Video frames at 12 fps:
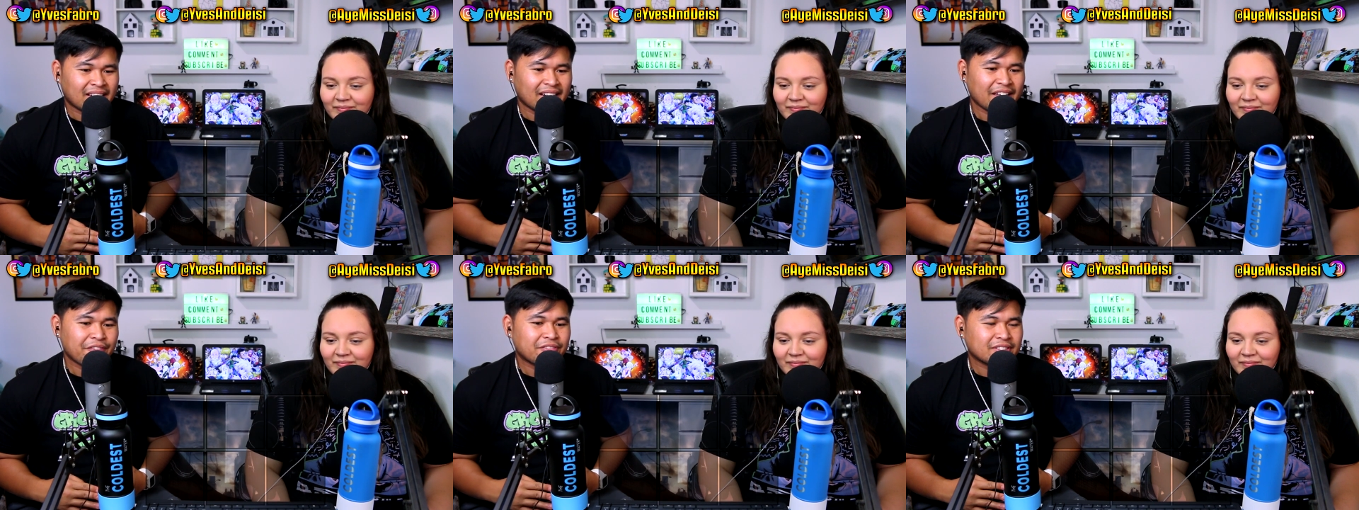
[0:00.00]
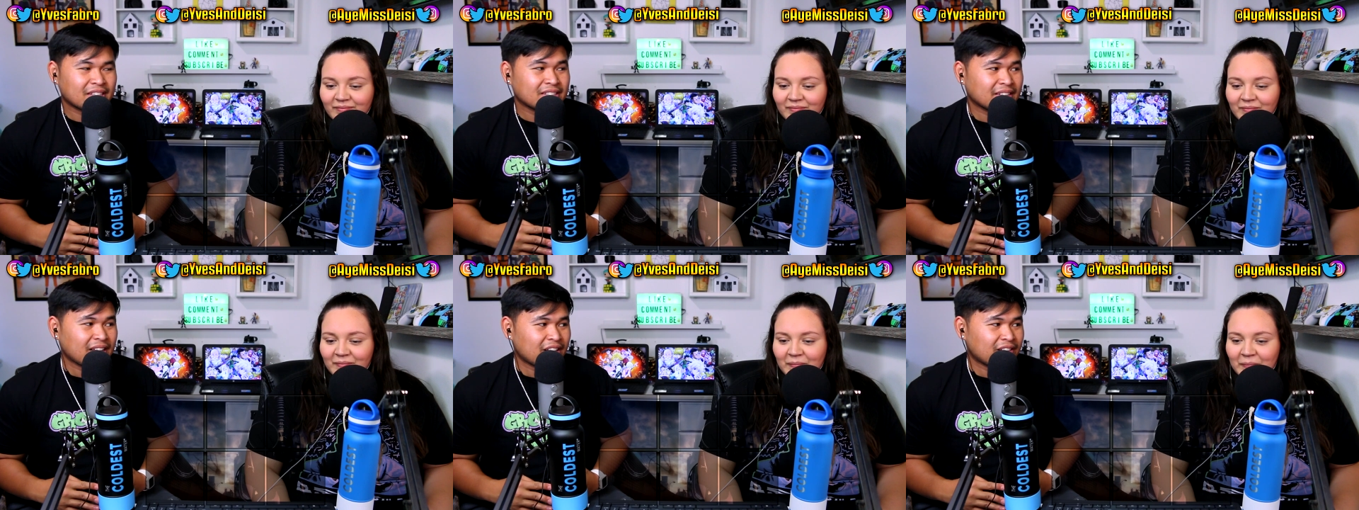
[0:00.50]
Speaker 1: Kind of emphasizes
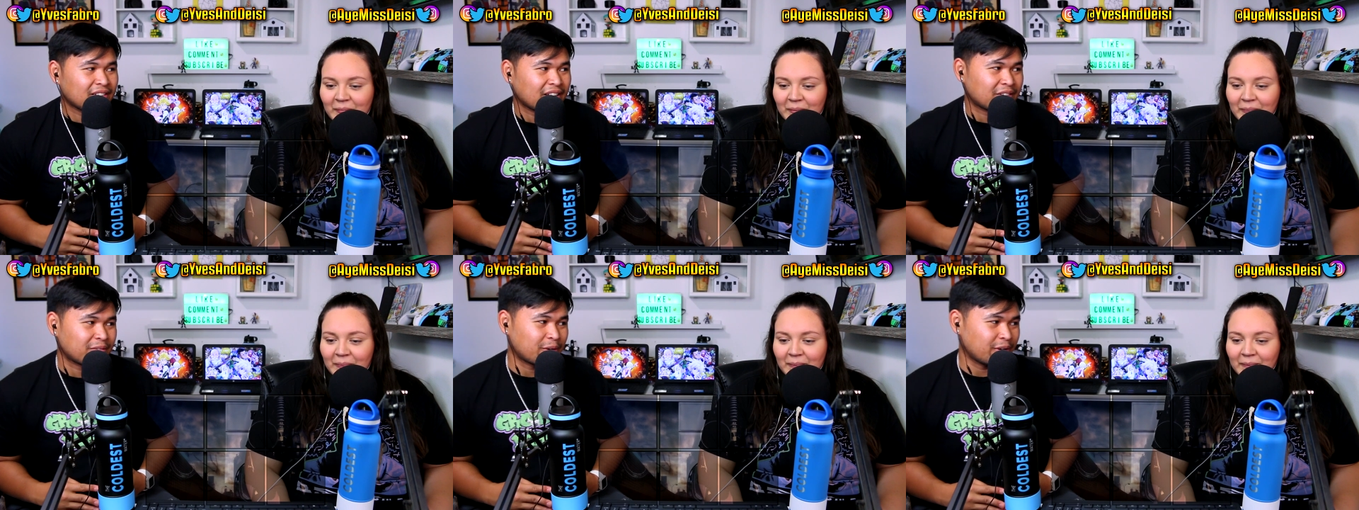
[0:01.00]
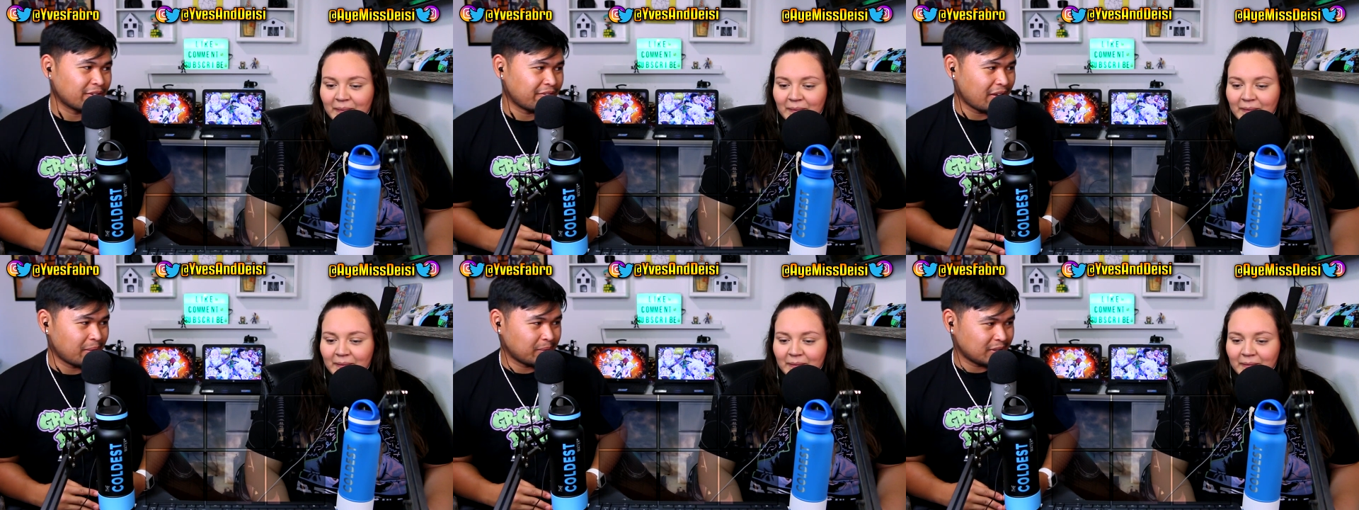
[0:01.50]
a lot on like royal
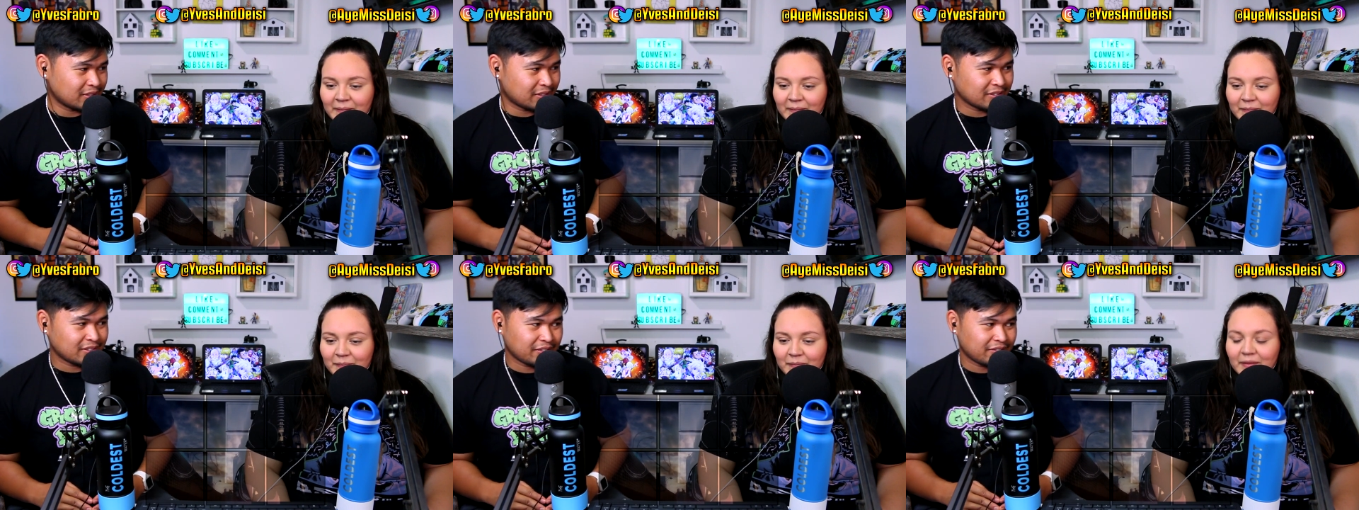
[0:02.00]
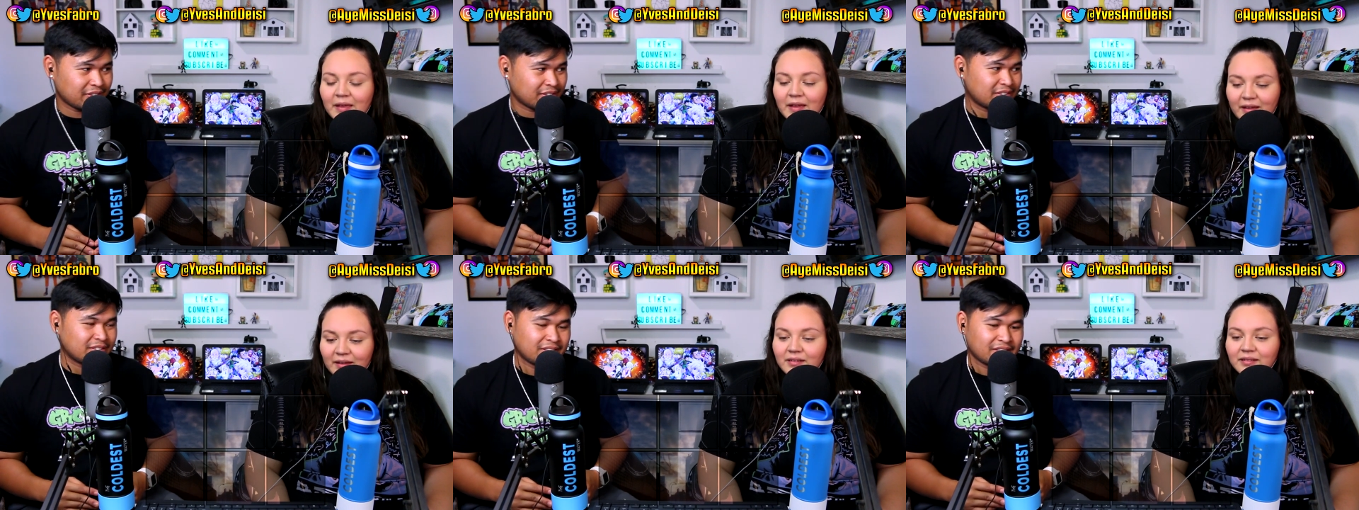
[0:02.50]
families also.
Speaker 2: If
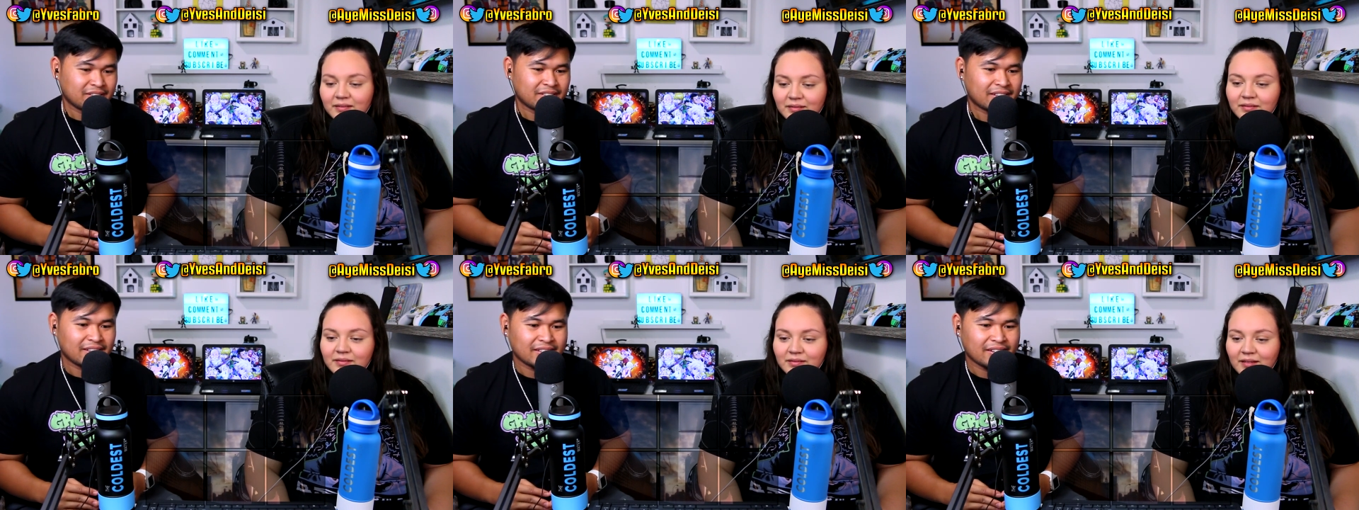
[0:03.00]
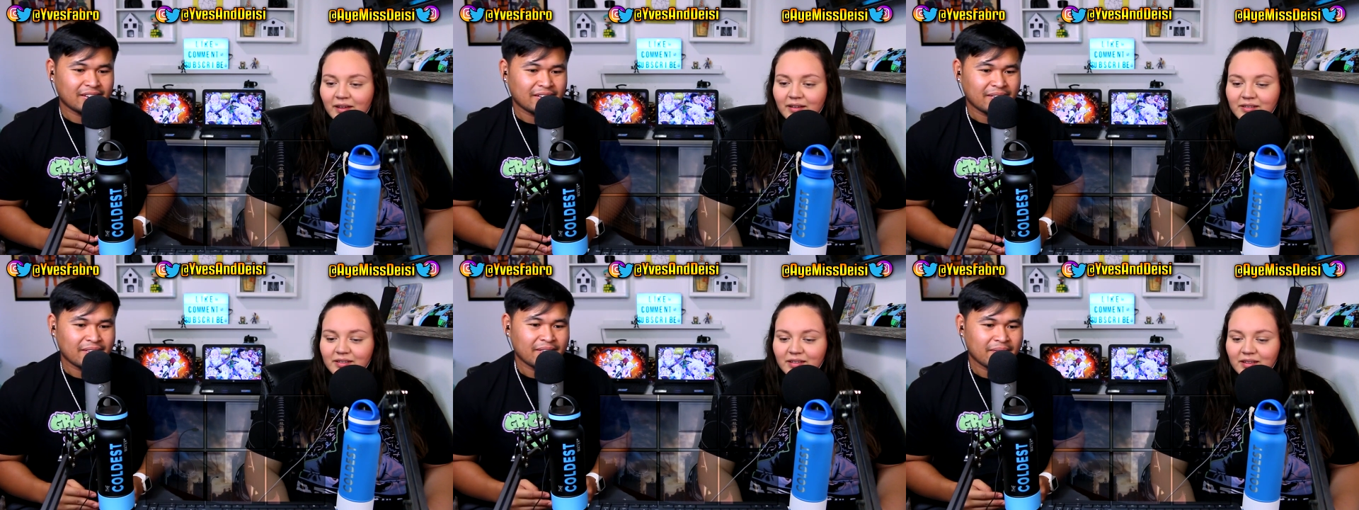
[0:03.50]
yeah, you notice, right? I
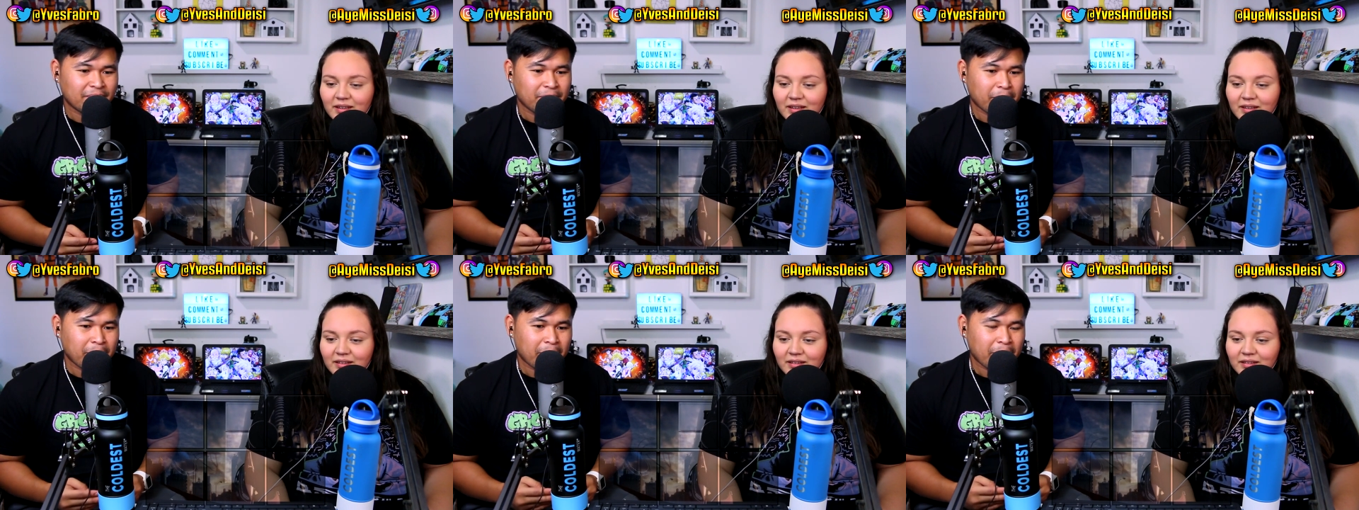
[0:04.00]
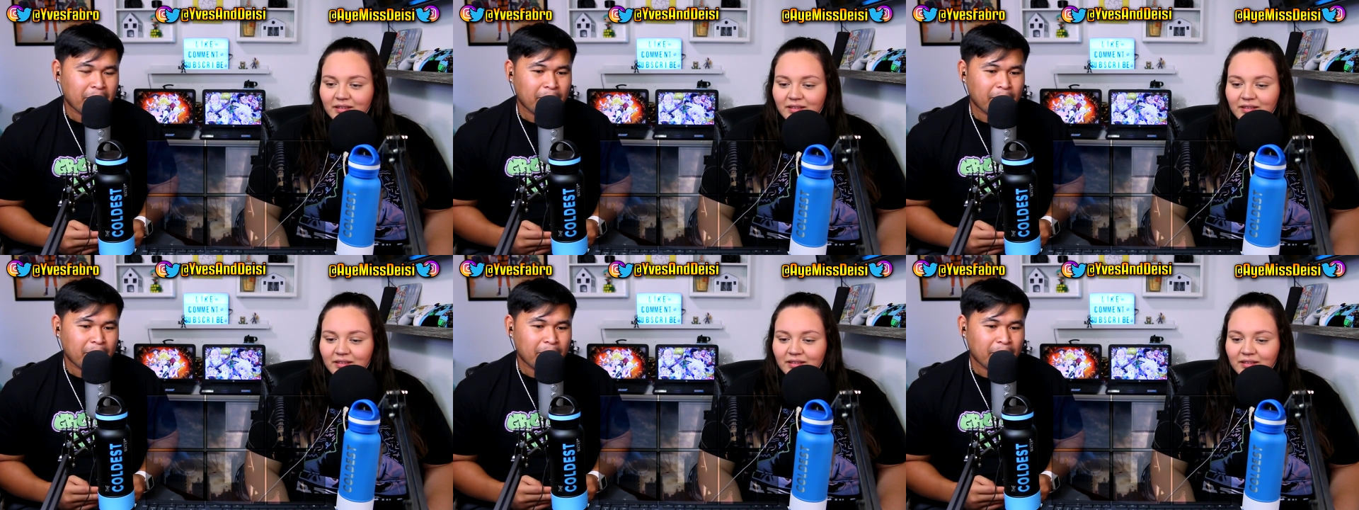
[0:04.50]
could see that.